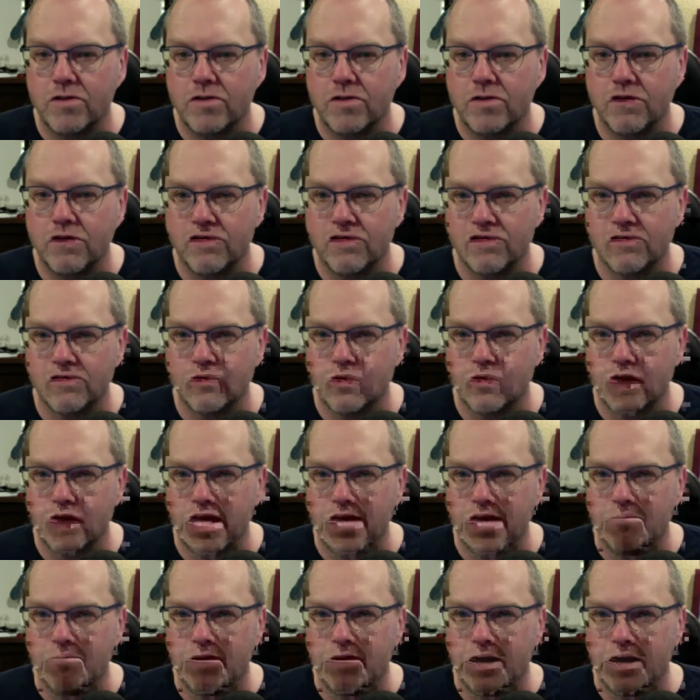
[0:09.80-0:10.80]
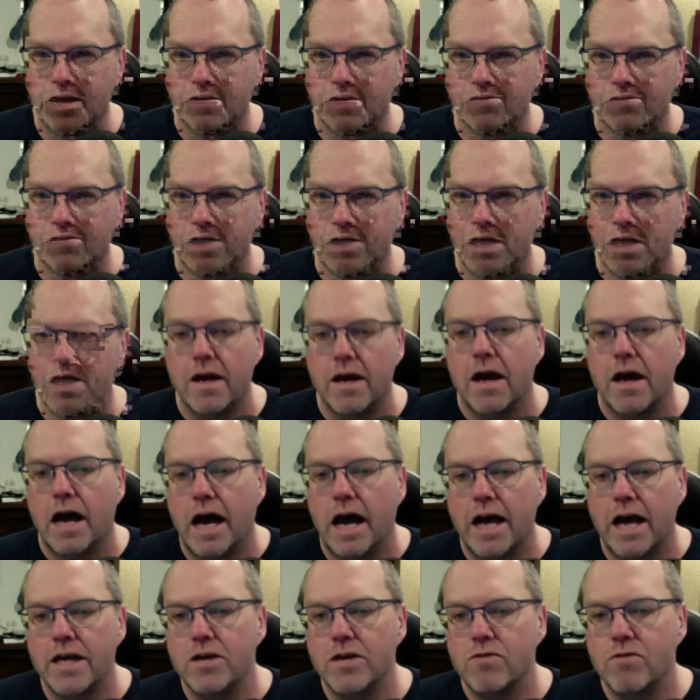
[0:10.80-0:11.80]
install campaigns.
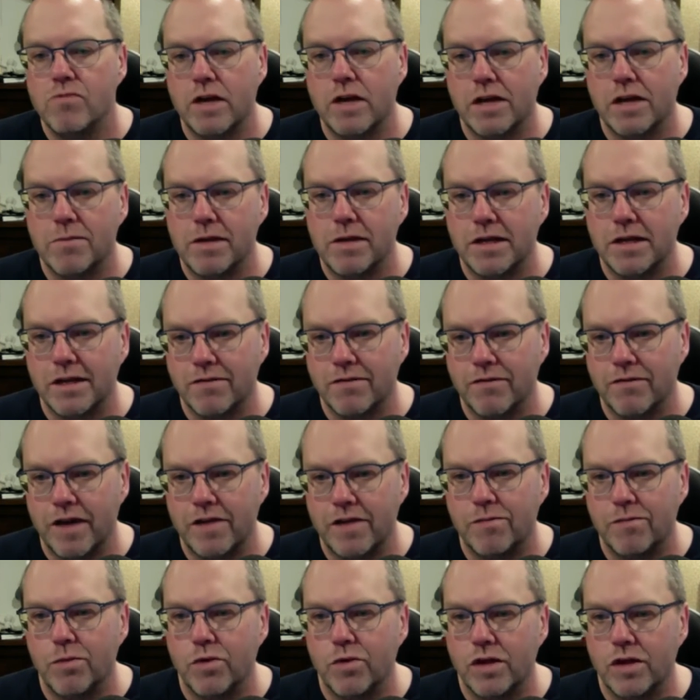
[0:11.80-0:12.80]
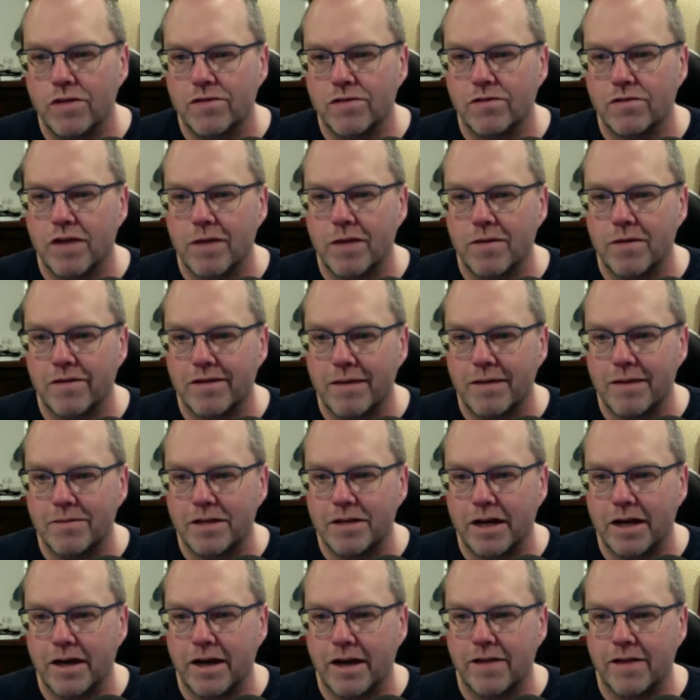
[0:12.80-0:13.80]
Are you recommending Facebook, Instagram, and
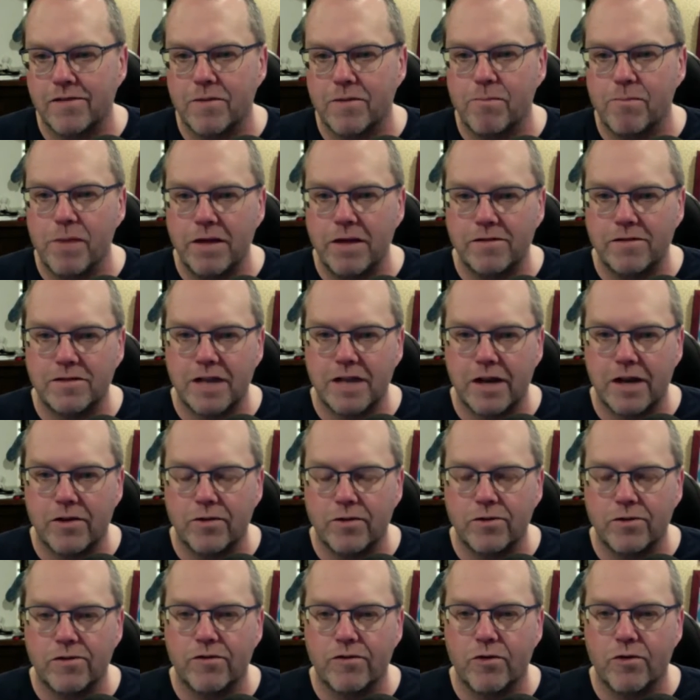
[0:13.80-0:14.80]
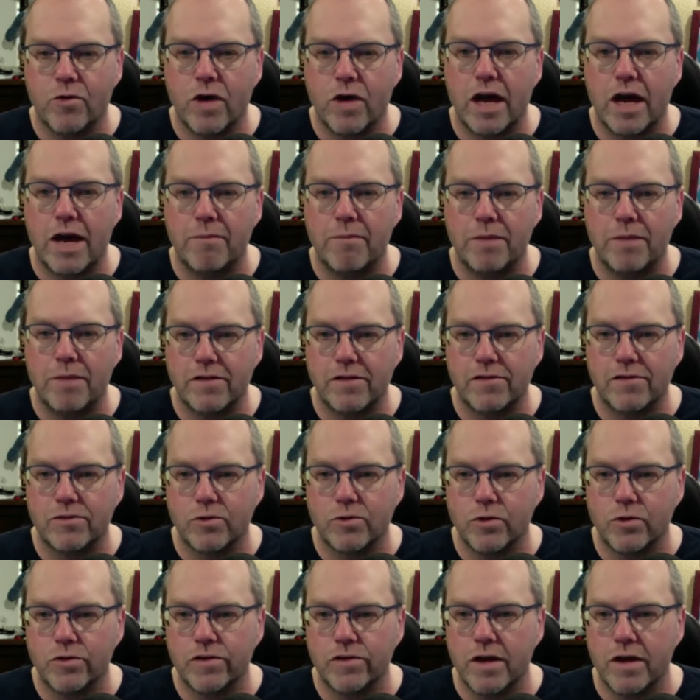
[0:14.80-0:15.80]
Snapchat as the best channels for app
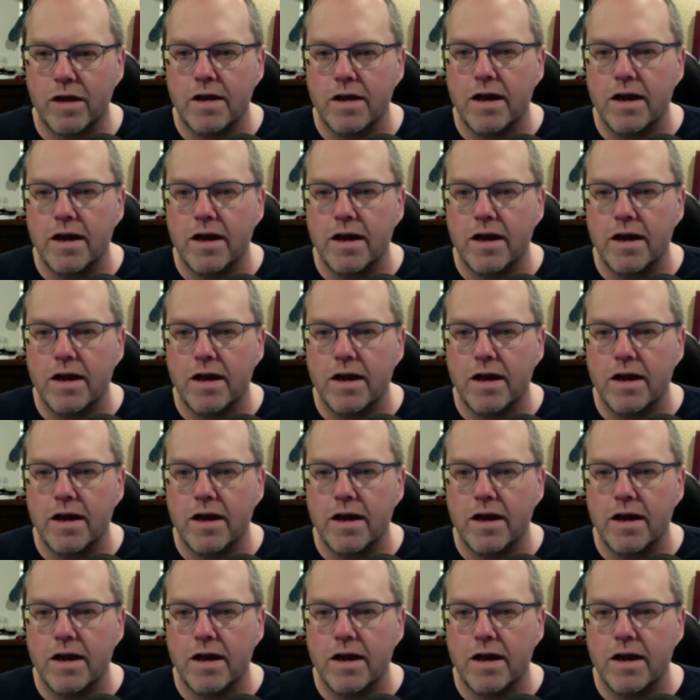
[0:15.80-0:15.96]
installs?